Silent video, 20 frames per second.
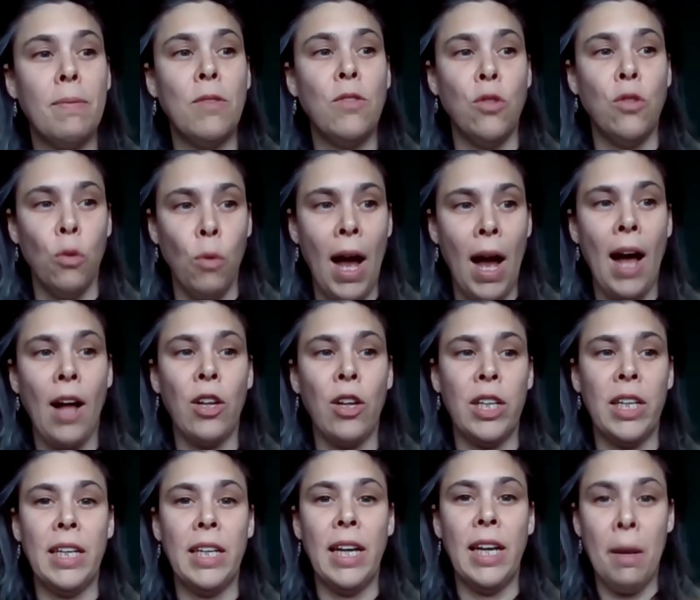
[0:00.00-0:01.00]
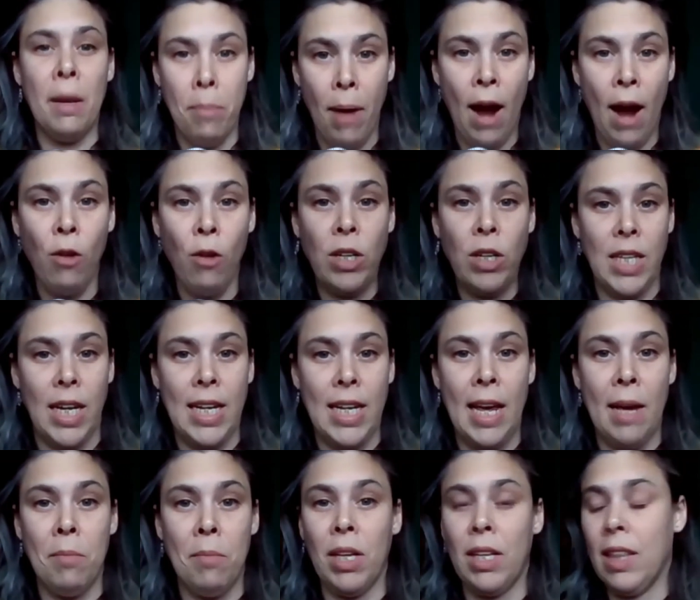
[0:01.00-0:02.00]
duality and power
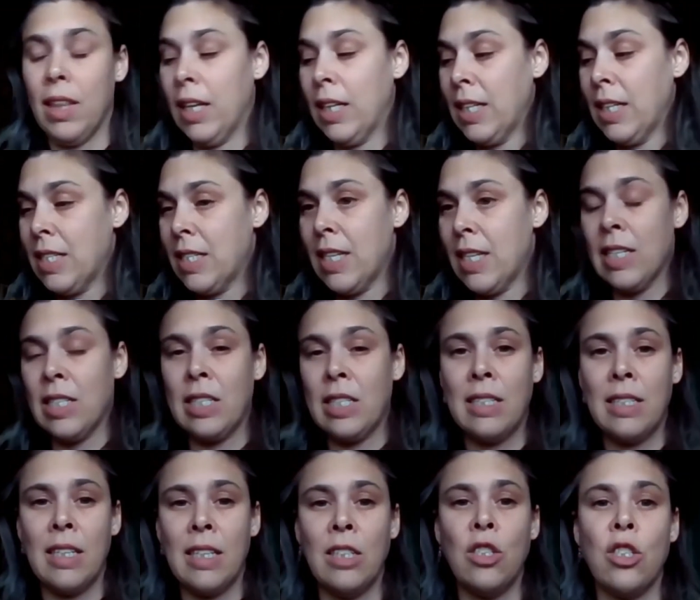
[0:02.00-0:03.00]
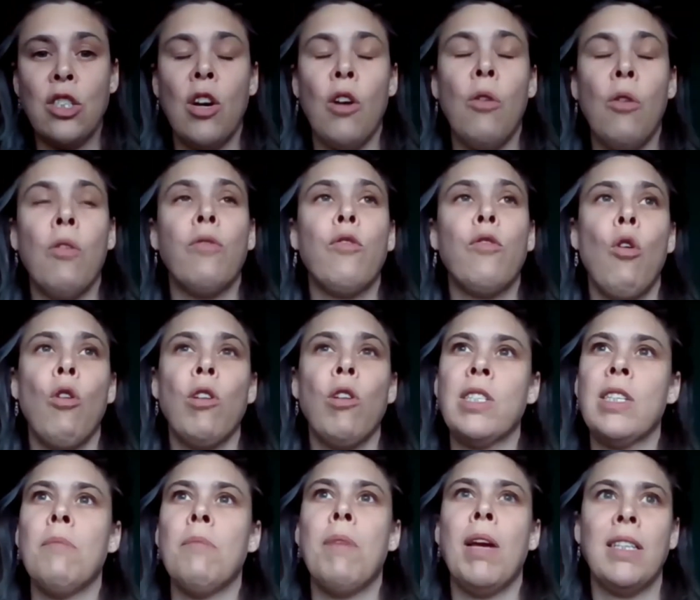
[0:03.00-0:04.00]
dynamic that exists. And so, of course,
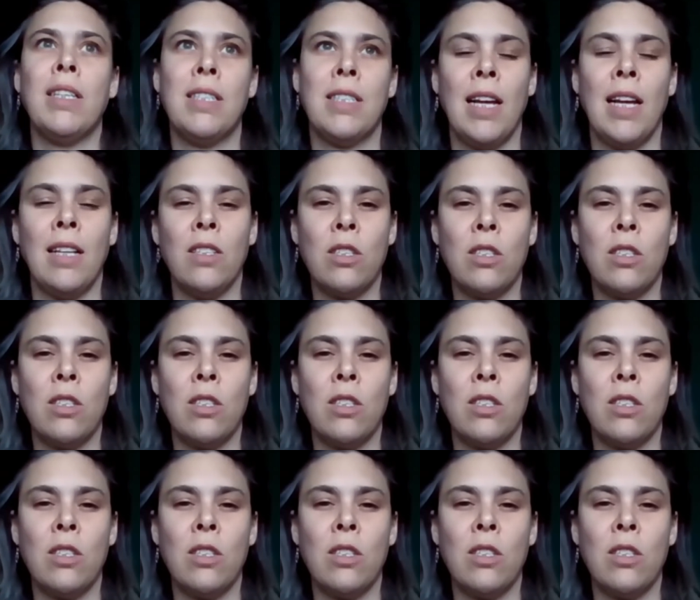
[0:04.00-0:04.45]
it makes sense.